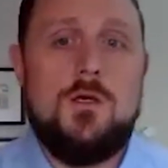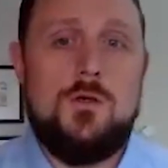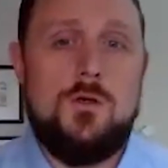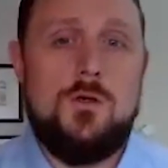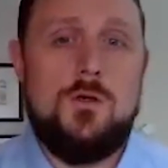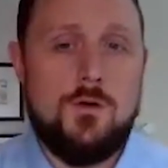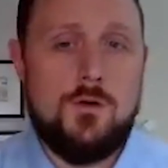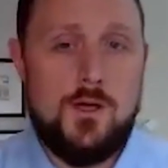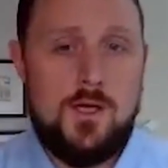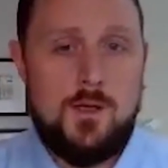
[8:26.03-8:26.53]

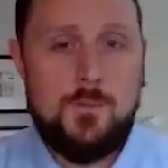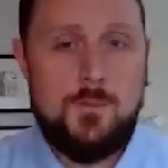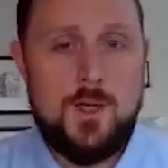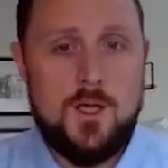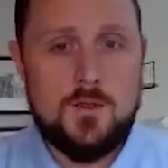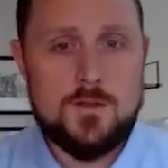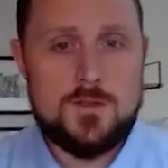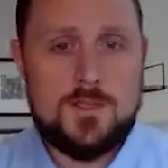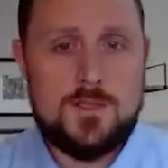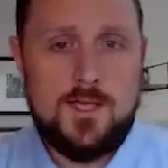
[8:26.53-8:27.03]
your
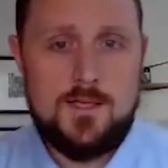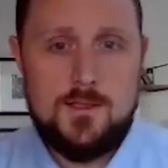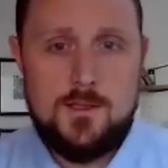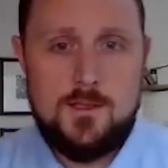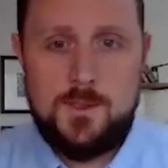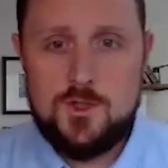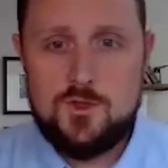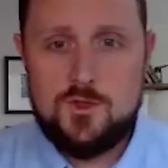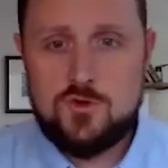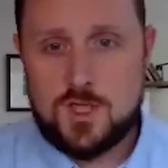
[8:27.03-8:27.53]
emails tend to
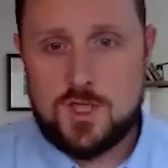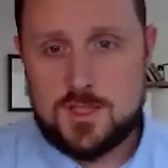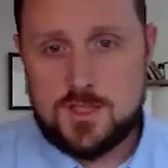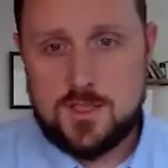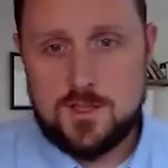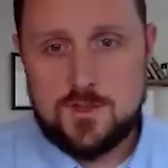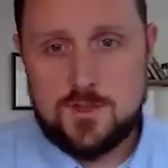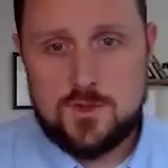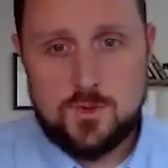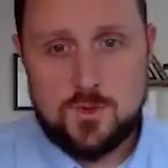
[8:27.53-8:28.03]
be
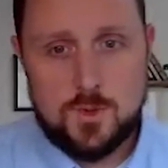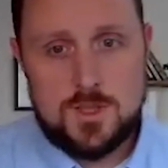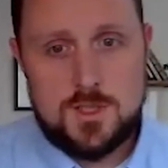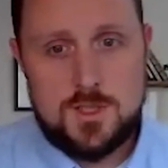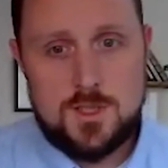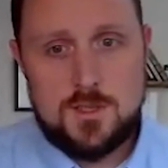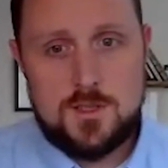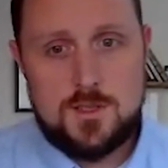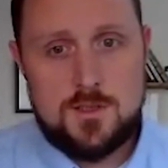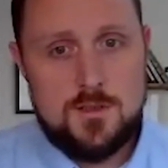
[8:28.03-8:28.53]
trusted
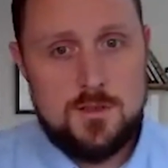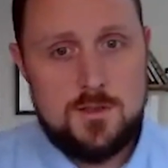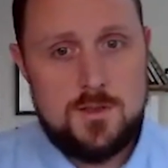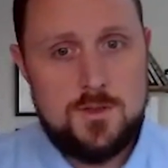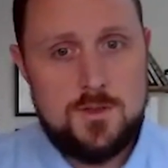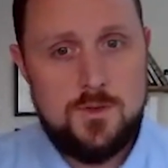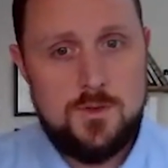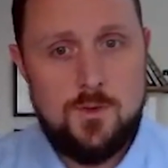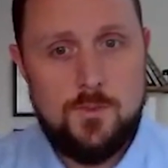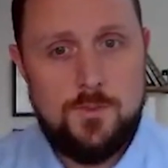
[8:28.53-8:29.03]
sources
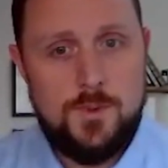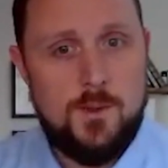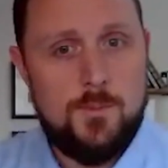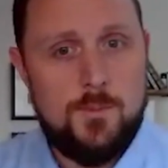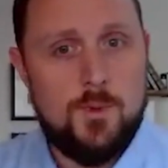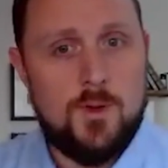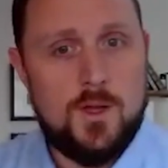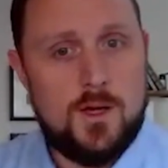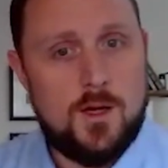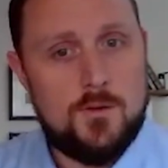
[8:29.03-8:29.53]
to
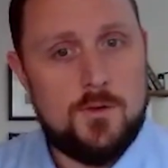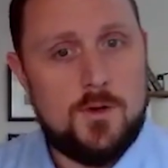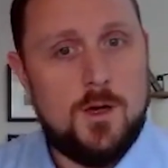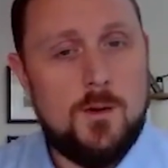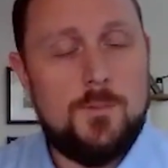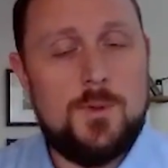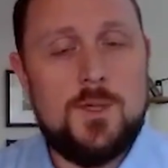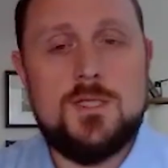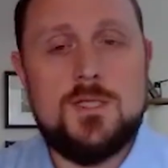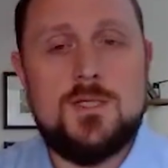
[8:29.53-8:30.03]
people at other
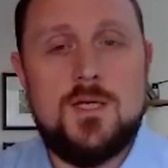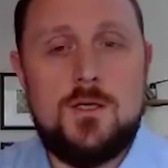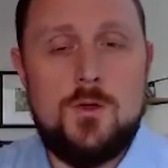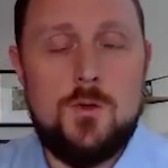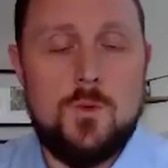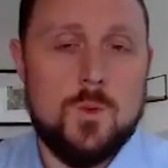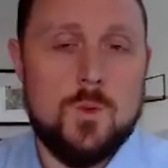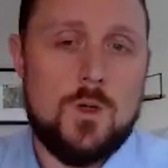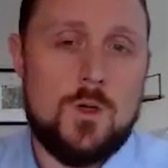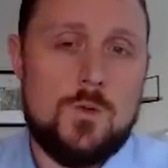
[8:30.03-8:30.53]
companies that
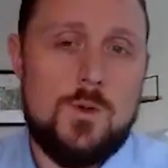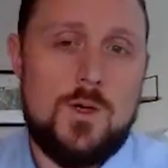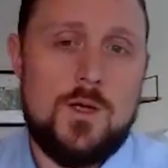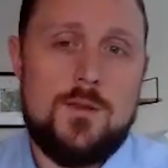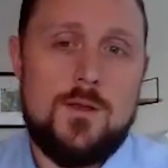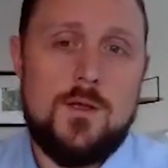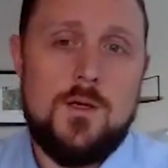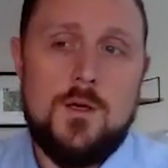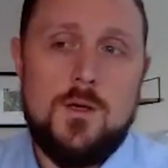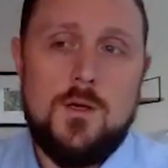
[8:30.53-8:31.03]
you work
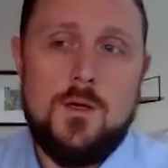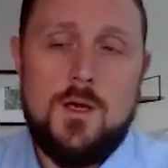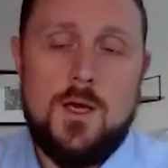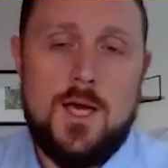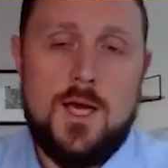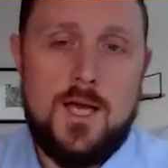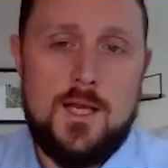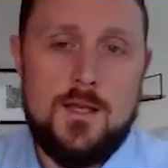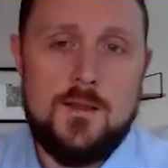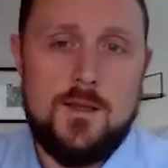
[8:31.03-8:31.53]
with.
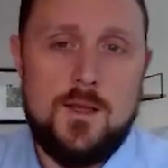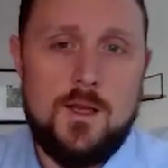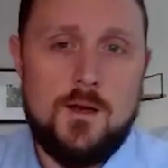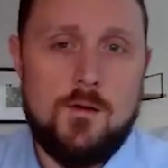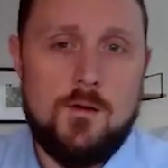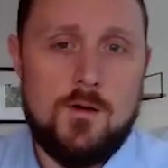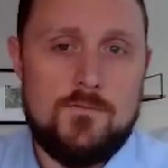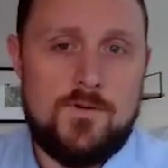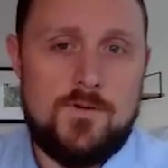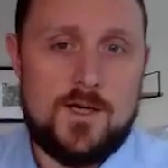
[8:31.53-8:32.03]
And
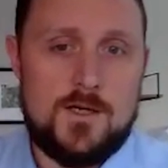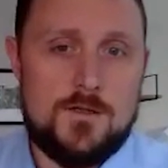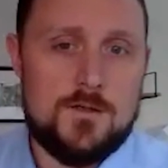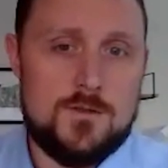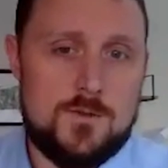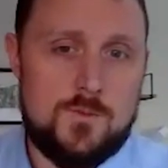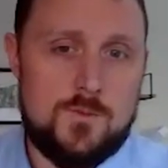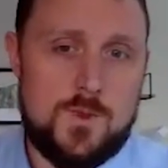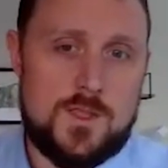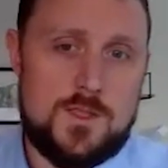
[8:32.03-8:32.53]
there are
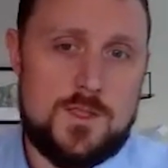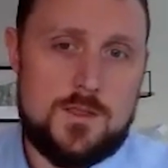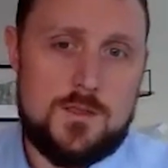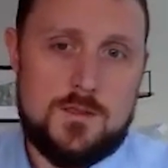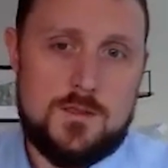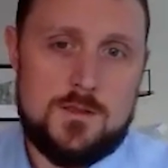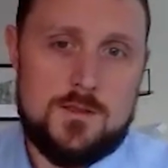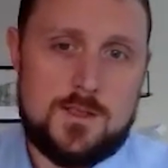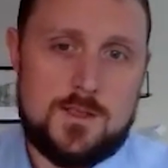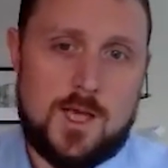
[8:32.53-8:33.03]
vectors in which
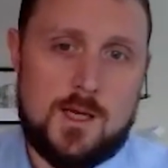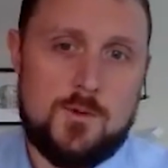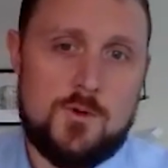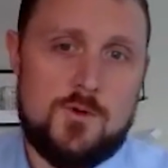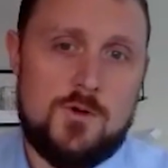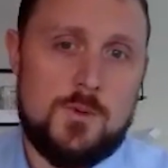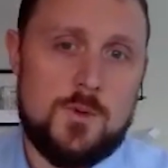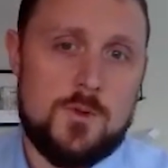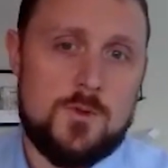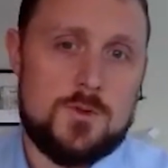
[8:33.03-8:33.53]
cyber
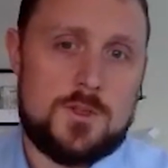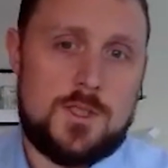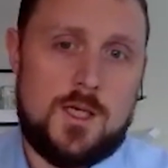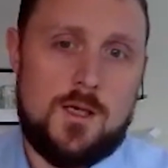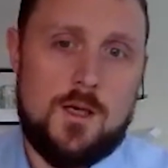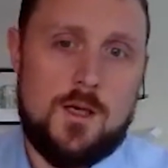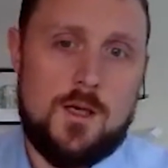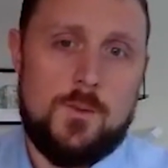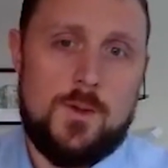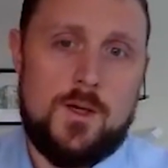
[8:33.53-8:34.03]
criminals
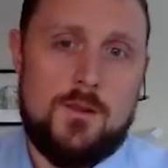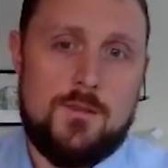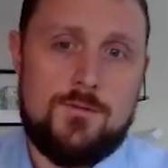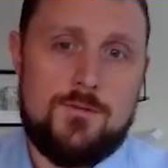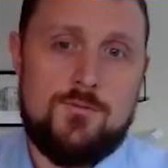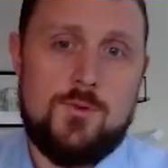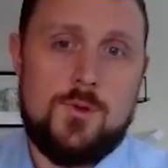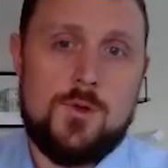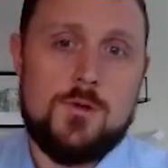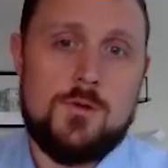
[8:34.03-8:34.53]
can go in
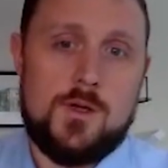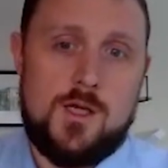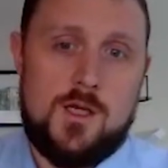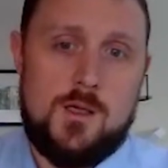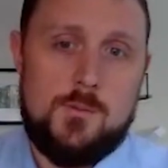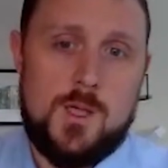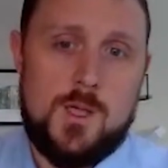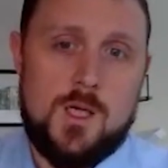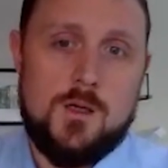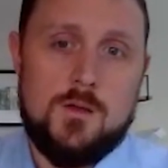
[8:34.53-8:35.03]
through your
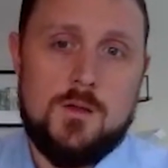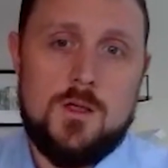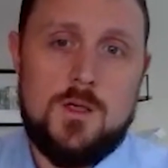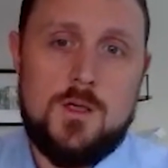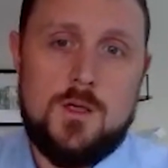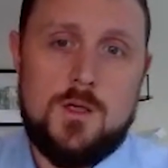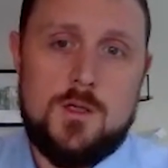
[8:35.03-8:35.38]
email